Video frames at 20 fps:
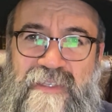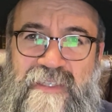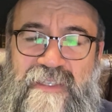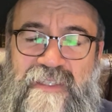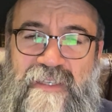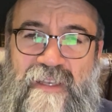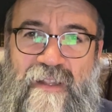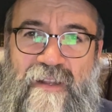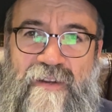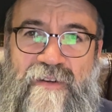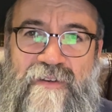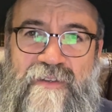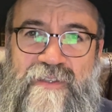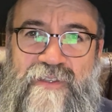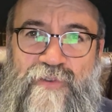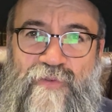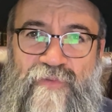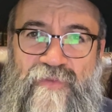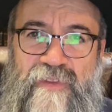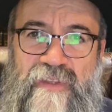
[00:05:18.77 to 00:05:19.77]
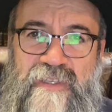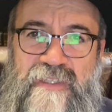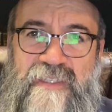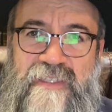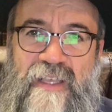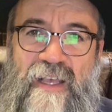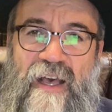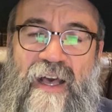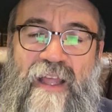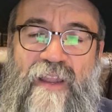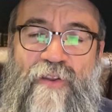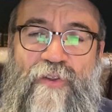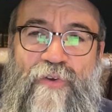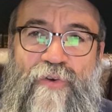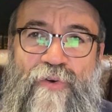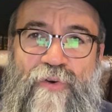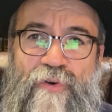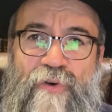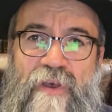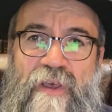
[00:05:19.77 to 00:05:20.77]
sellers of this
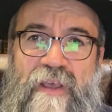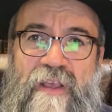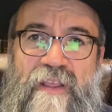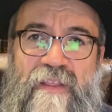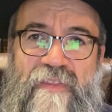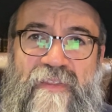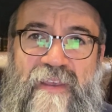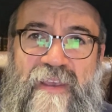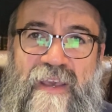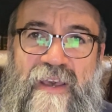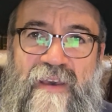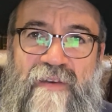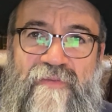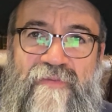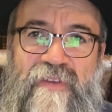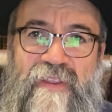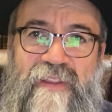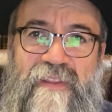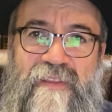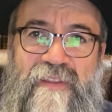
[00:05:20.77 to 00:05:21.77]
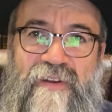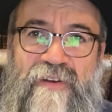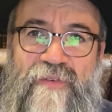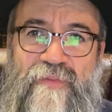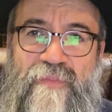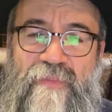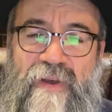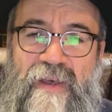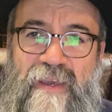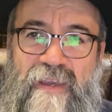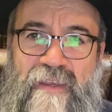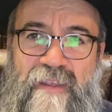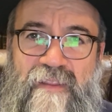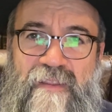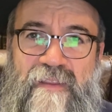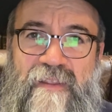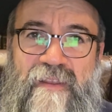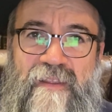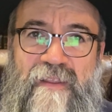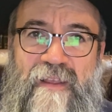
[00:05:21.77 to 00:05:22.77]
Chalah, they have in their
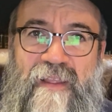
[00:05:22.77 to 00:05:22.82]
mind,